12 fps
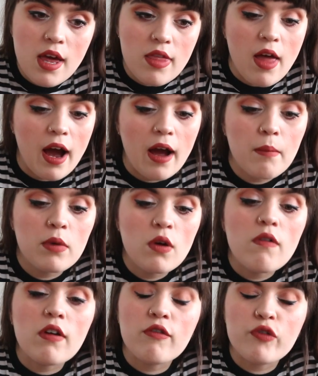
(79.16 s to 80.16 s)
that
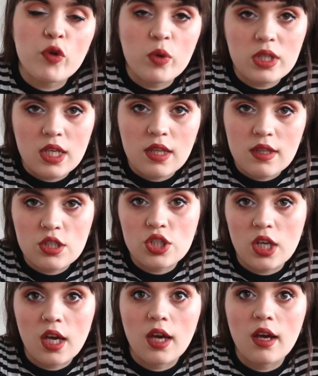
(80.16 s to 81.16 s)
moving forward in this
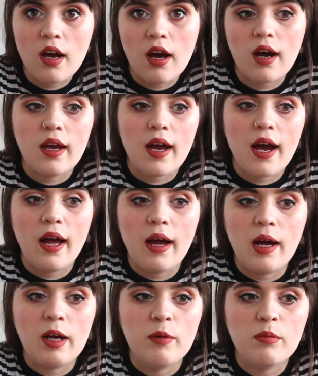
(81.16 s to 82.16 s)
year I
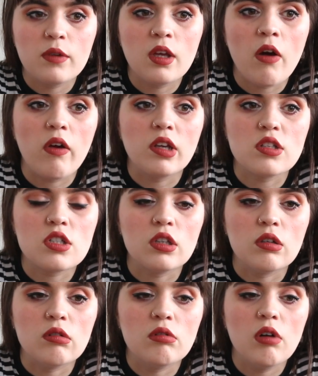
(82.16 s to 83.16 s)
am going
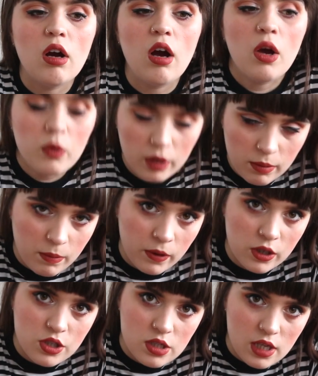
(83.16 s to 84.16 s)
to only be
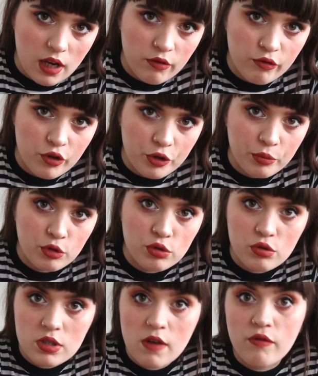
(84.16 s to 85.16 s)
purchasing from
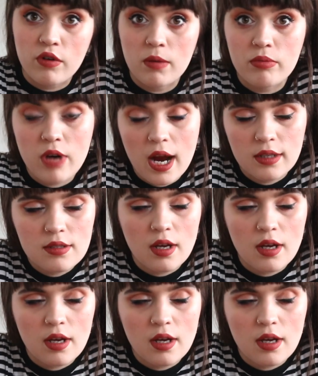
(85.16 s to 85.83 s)
cruelty-free brands.